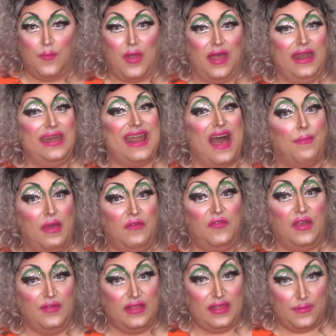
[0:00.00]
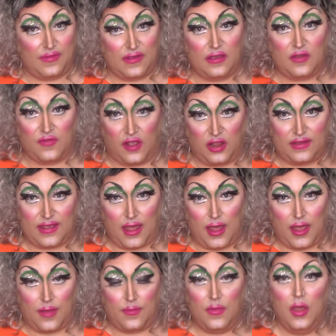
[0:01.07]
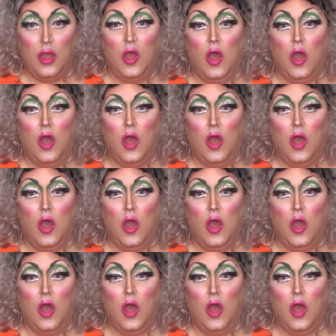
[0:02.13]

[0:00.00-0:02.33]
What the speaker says: Probably not my favorite lip sync of all time.